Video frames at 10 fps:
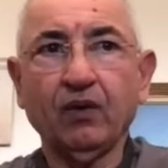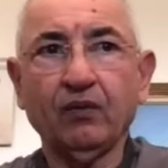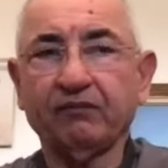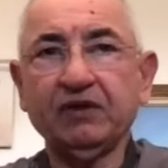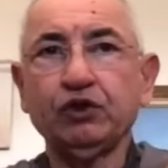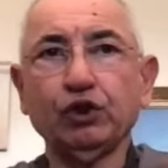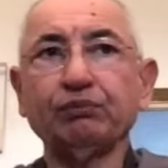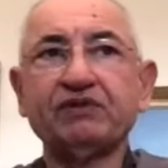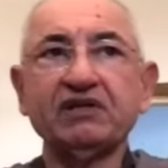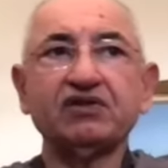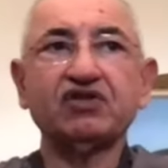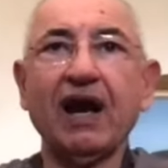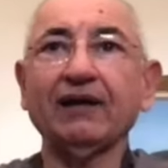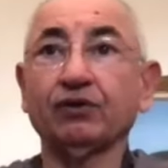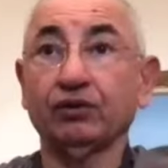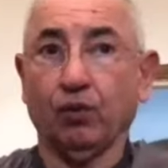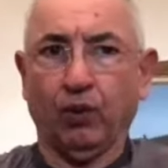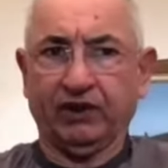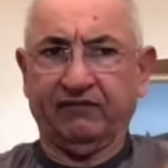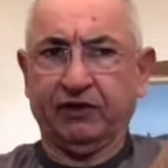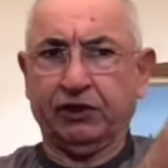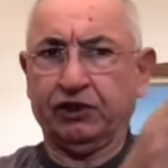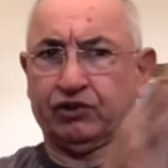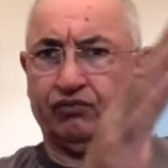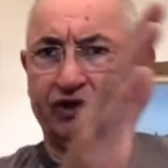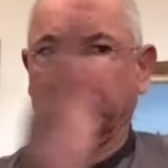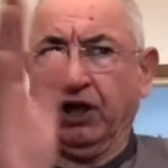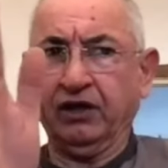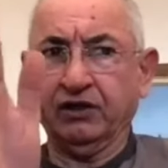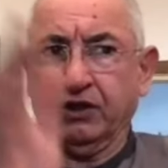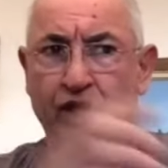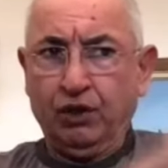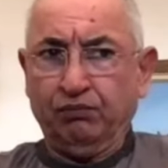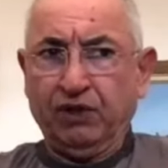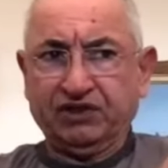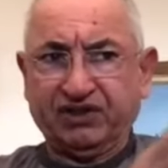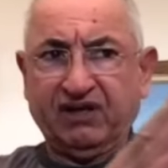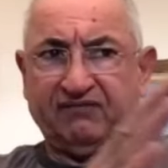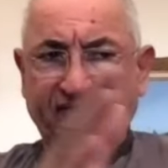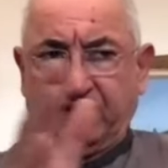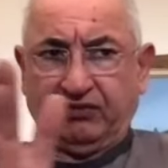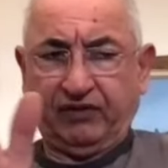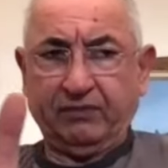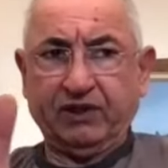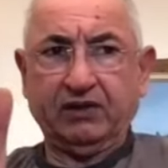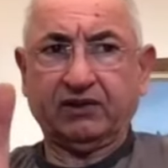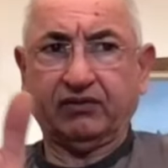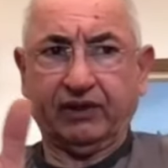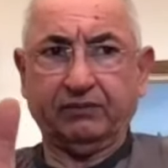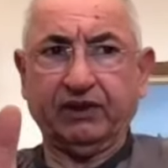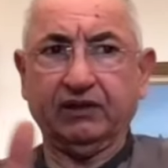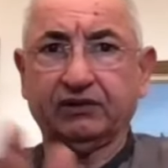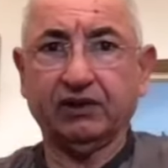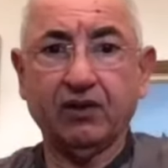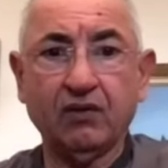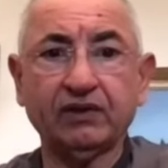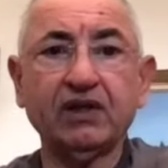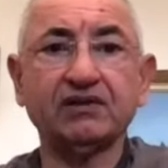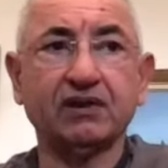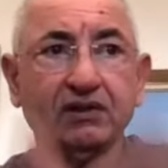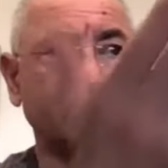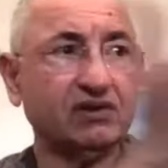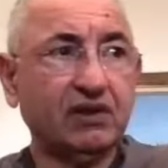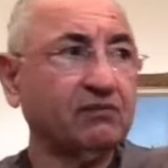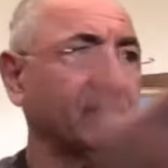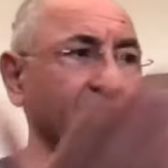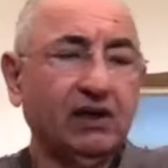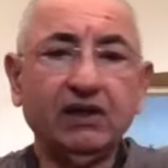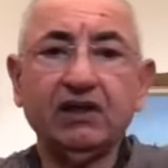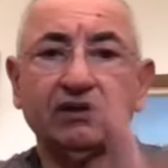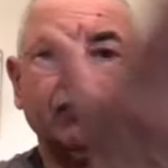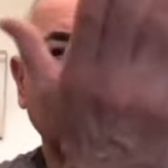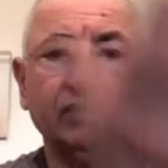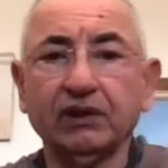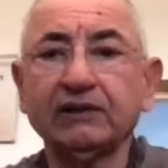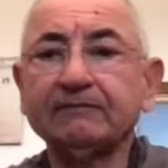We've been duped since childhood. Whatever is written must have credibility. No, it doesn't. It's just some idiot wrote it.